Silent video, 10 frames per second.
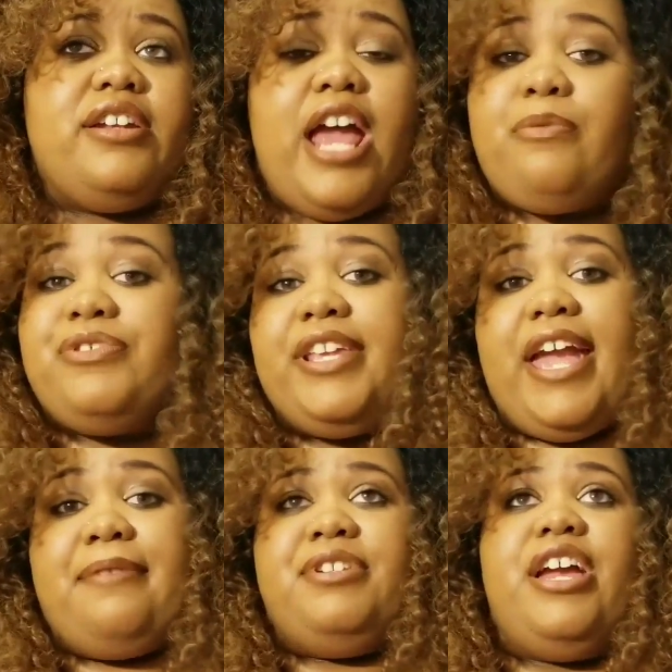That was the
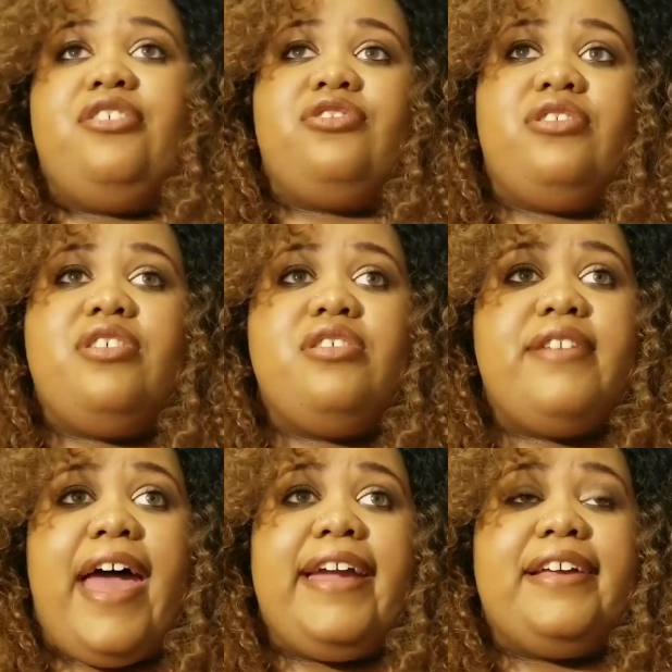game changer.
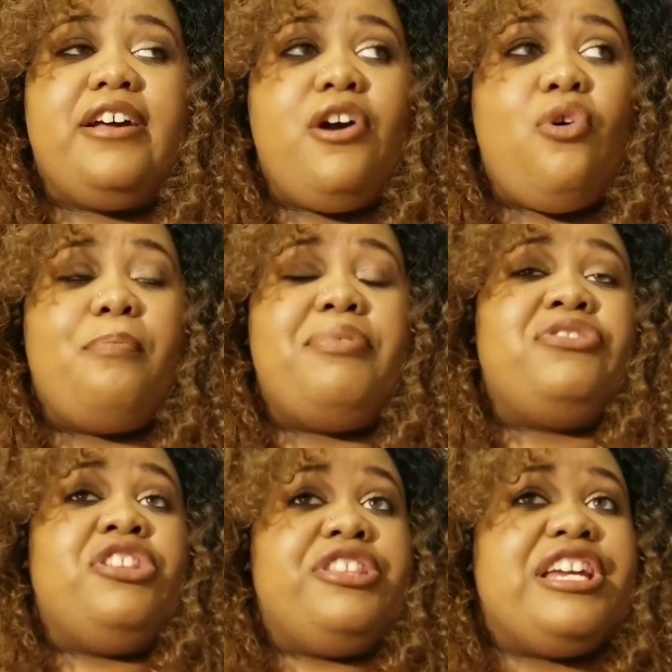
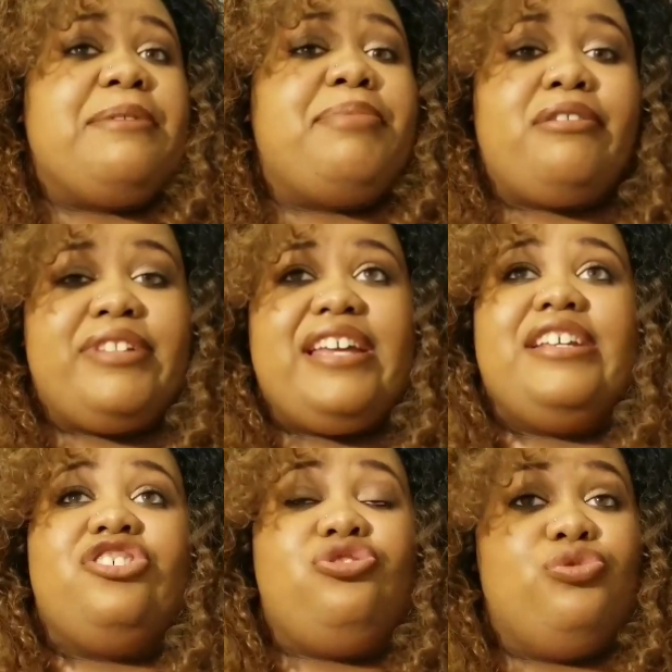But the thing about that
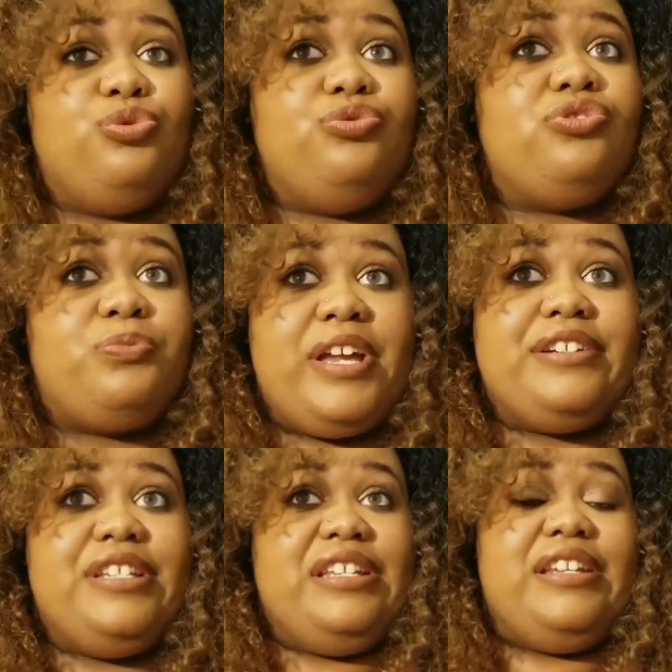is you lose the weight in
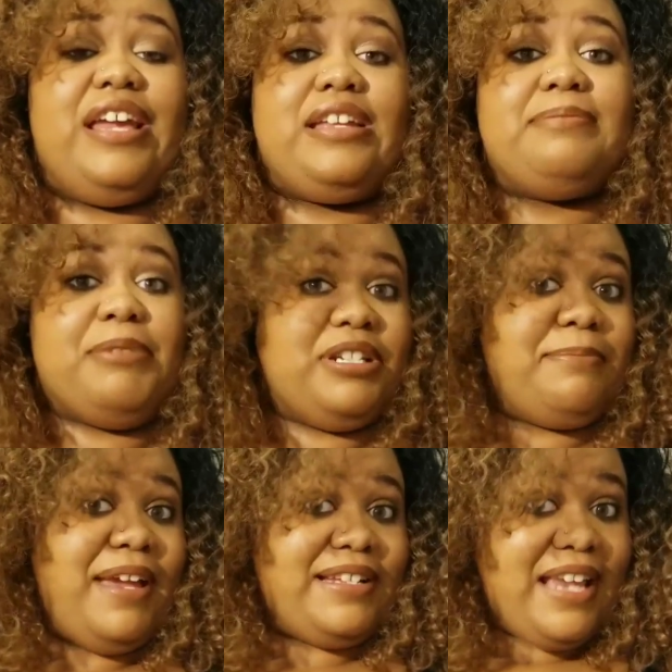10 days, but to
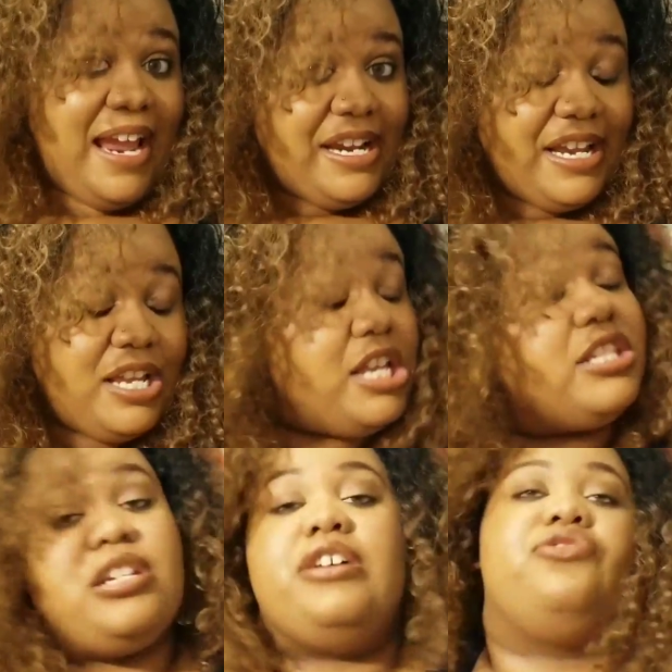maintain it is
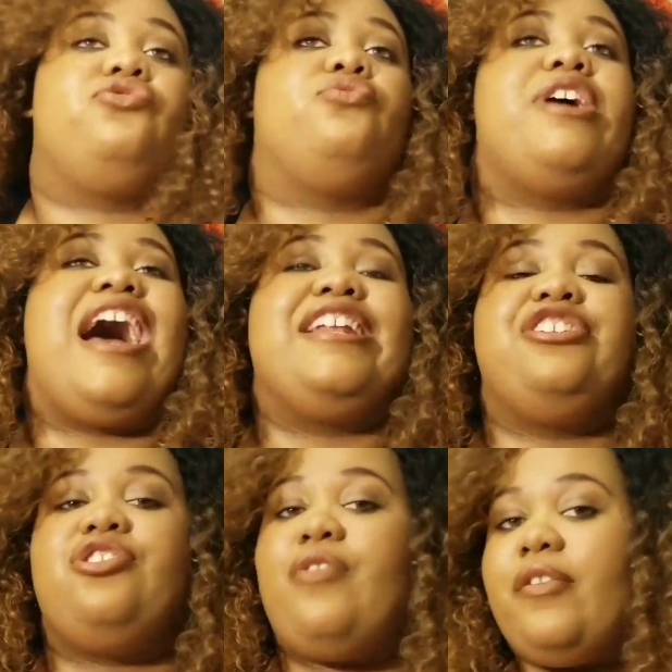another story. I
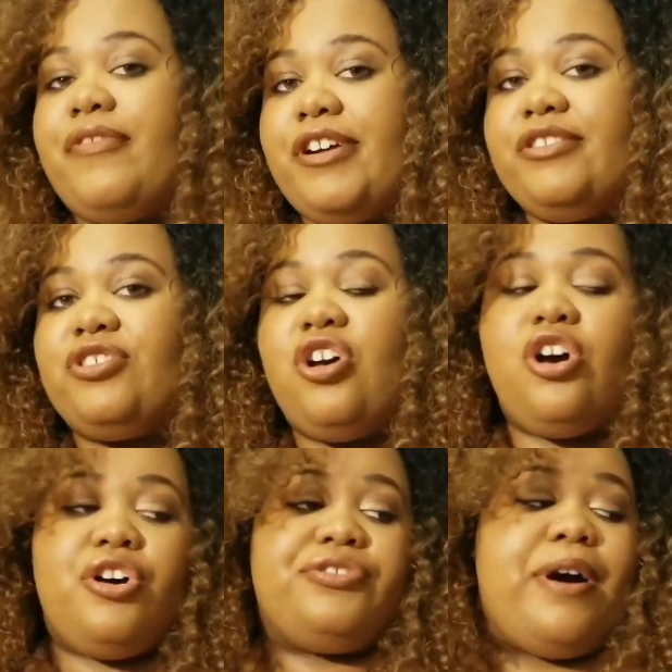didn't know at first,
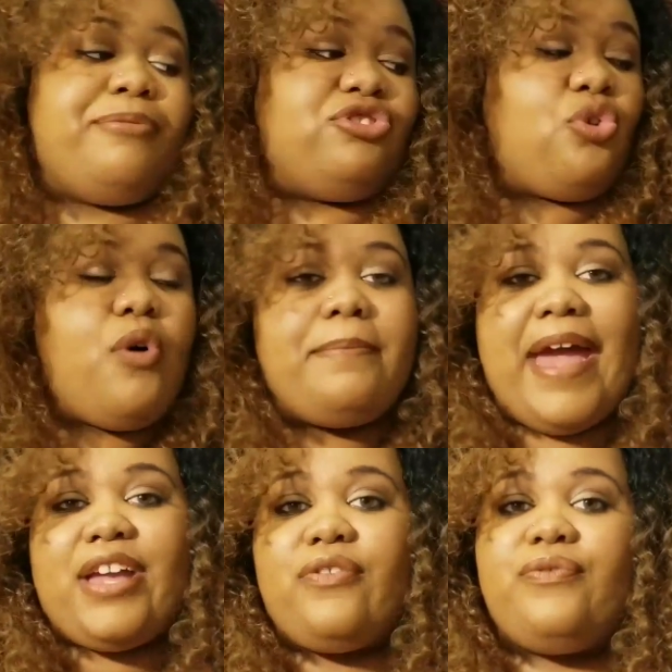so I was going
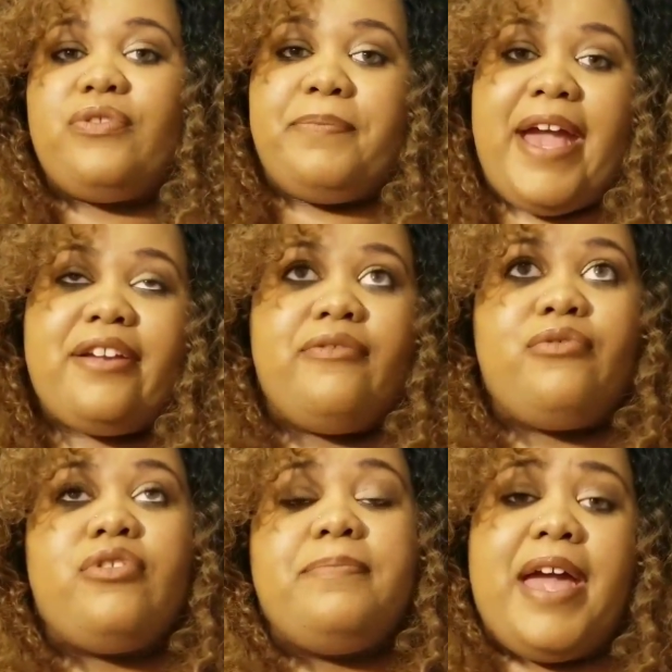back and forth, back and
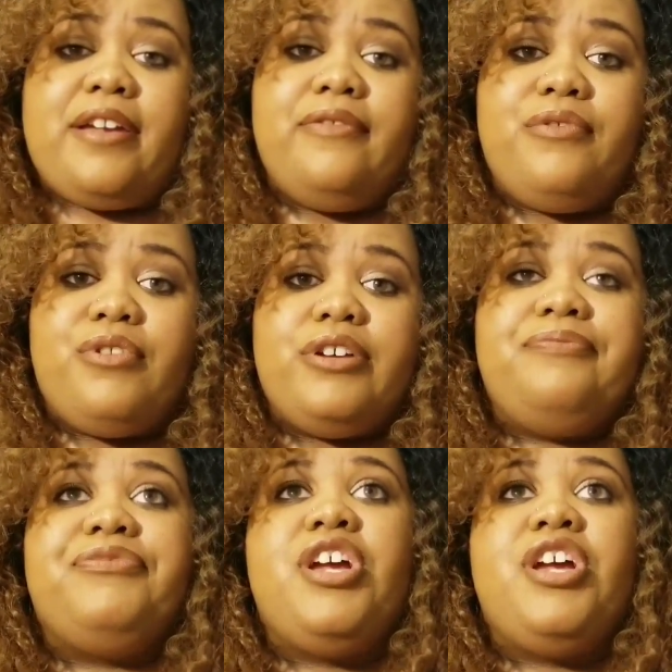forth, back and forth.